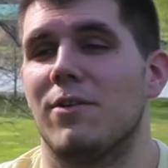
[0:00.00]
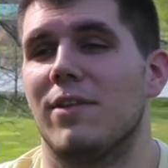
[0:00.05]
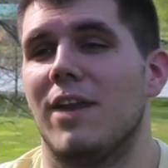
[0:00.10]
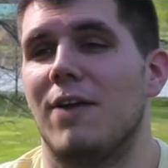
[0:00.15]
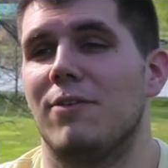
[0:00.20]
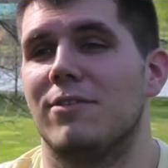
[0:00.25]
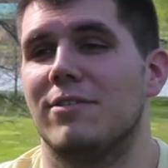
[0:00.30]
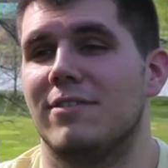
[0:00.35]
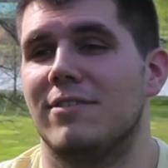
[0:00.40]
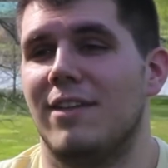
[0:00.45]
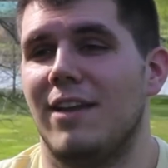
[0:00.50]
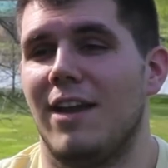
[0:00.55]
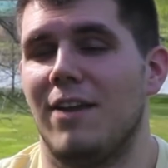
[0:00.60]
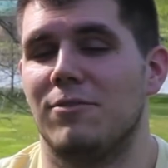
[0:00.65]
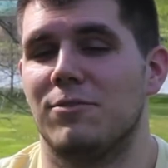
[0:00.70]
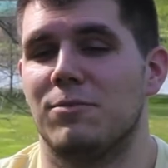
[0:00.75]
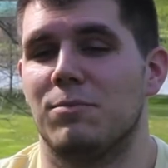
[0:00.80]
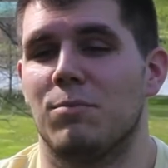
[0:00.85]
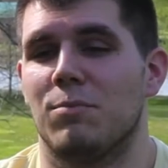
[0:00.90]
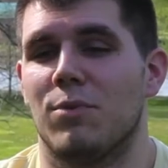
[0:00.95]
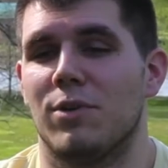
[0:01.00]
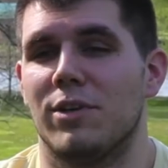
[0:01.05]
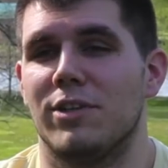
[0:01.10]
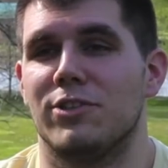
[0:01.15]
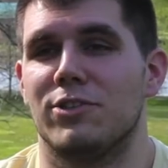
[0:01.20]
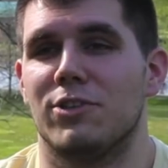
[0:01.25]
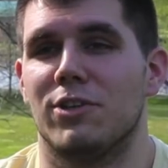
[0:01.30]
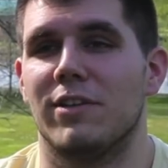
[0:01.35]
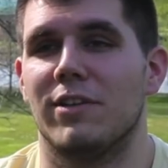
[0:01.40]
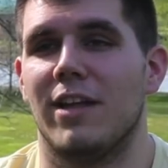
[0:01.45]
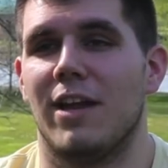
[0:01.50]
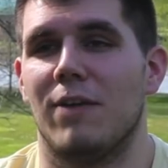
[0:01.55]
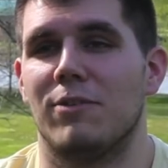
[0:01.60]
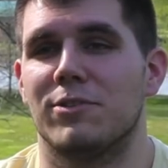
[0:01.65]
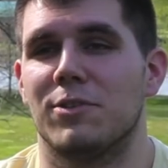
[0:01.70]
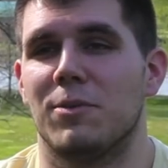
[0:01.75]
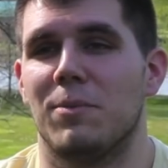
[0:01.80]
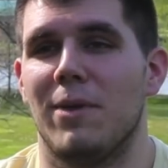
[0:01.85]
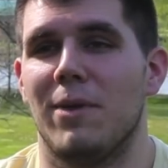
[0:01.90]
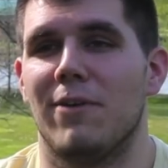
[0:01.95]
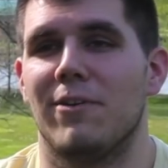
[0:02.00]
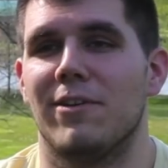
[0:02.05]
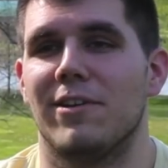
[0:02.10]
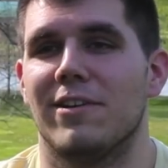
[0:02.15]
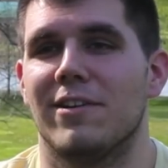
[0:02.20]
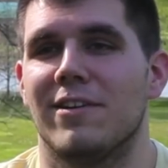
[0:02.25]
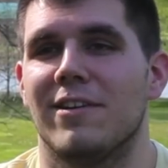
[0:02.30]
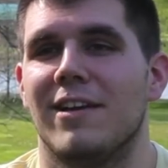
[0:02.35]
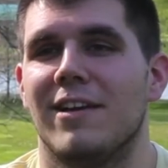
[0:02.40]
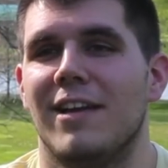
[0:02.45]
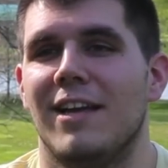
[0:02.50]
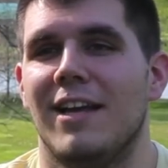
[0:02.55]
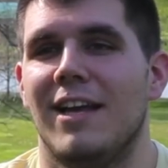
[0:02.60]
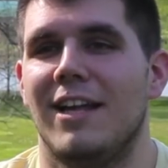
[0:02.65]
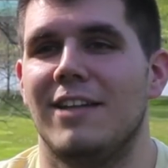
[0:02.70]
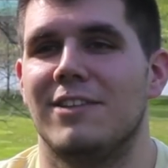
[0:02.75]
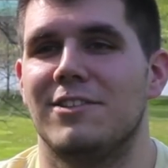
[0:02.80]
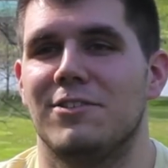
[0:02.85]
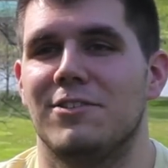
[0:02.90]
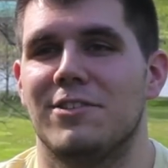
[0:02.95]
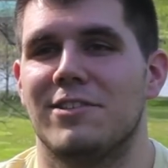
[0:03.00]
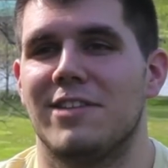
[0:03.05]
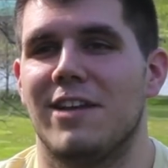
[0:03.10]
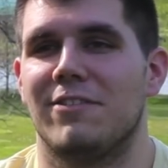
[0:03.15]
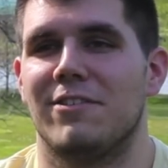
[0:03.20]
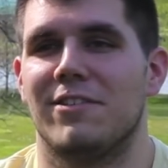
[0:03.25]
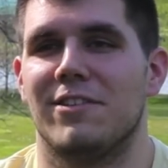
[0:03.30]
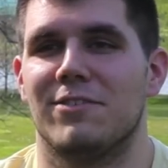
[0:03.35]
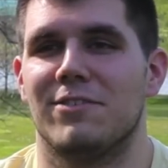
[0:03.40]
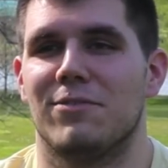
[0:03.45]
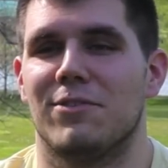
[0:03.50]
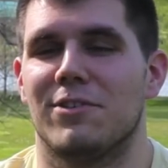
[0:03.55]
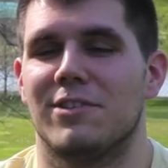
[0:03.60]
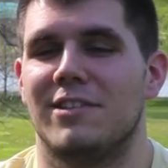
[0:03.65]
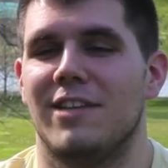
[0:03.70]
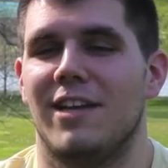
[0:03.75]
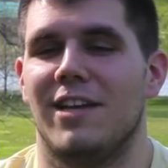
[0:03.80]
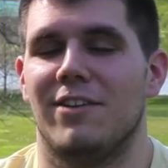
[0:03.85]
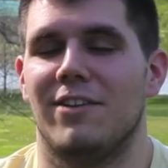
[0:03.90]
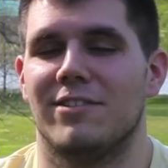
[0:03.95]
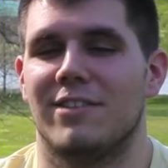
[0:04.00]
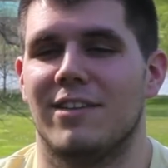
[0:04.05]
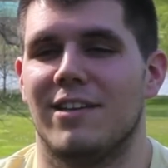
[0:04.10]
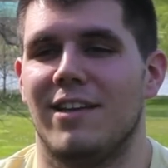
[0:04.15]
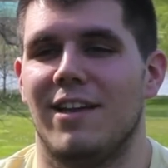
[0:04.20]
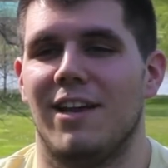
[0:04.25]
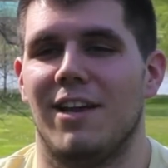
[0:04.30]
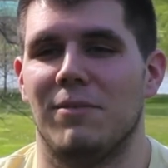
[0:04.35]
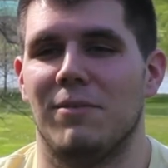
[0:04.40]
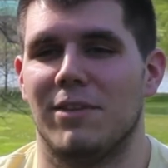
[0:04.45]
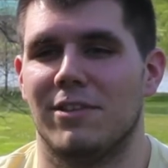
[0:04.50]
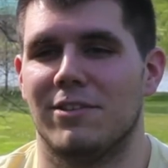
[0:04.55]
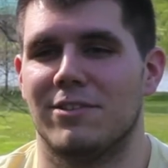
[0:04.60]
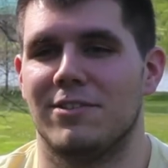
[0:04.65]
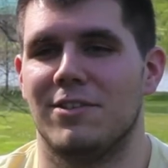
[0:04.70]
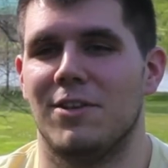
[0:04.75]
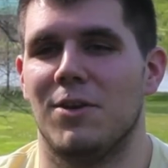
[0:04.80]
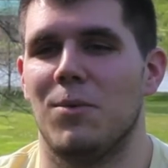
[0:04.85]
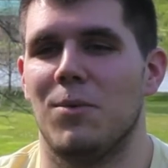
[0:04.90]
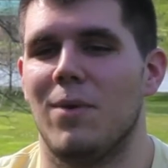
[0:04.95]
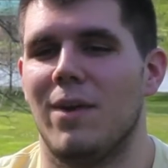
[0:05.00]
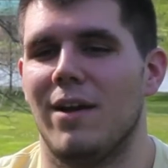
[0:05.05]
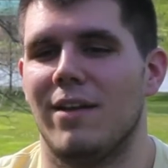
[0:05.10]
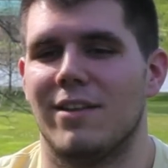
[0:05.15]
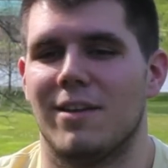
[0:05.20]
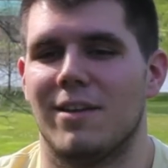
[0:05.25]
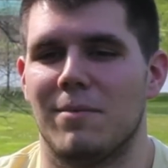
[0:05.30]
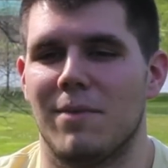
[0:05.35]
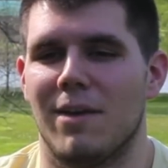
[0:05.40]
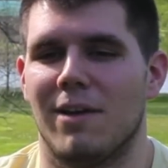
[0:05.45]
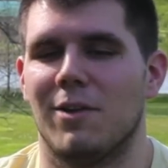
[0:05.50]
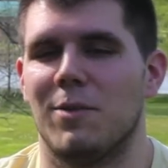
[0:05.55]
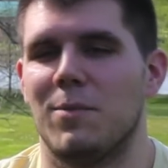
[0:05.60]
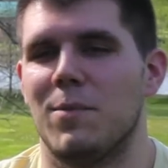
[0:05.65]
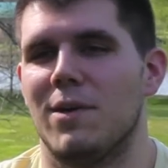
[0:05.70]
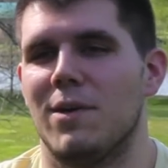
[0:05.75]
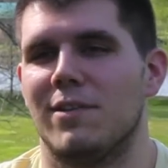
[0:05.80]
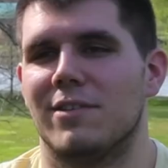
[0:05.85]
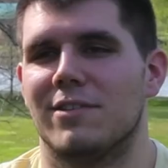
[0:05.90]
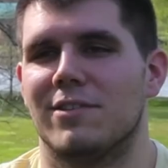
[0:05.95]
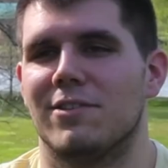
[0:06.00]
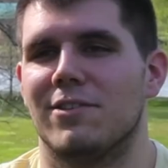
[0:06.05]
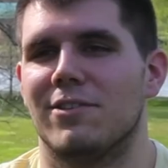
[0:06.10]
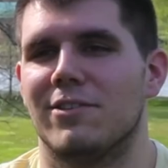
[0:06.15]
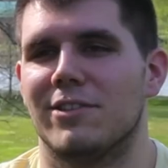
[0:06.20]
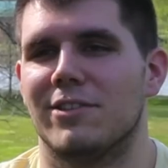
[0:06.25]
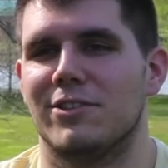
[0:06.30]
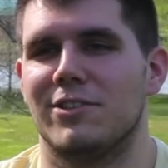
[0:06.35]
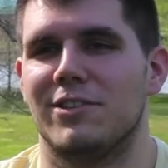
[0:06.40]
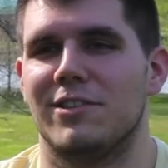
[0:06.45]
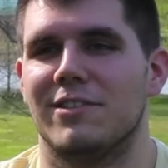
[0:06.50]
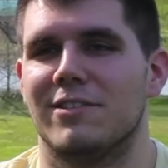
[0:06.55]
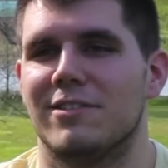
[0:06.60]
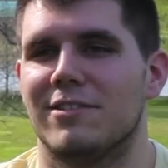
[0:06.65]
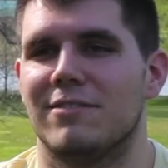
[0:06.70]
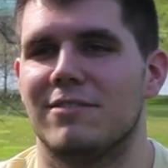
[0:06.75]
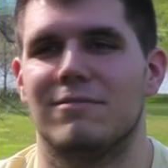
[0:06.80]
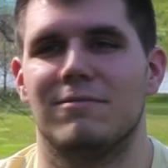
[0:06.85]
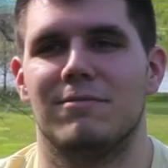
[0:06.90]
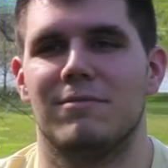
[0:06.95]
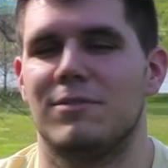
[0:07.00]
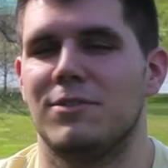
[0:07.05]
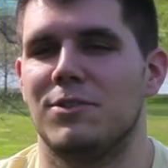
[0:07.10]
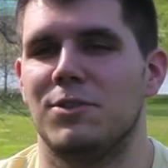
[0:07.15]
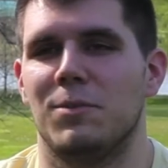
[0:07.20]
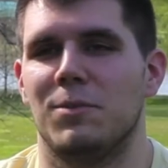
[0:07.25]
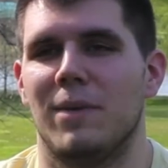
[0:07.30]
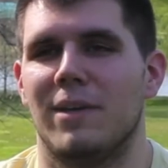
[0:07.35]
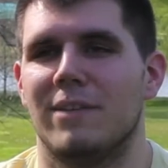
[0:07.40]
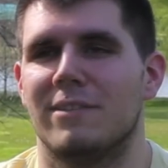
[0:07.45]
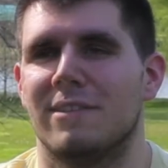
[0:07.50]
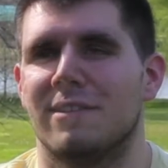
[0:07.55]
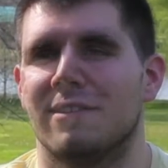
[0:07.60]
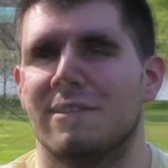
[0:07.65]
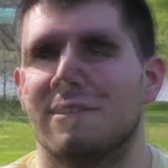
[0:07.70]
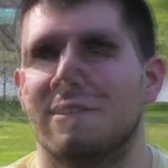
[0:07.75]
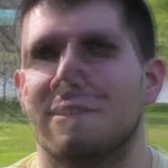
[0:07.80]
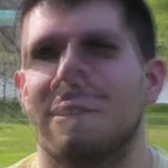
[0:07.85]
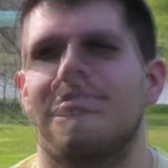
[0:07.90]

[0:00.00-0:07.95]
her, that I was pretty sure that I was going to marry her. And so just after this first date, I was like, yeah, I'm like, there's no way that I'm not going to marry this girl. Like, she is too amazing.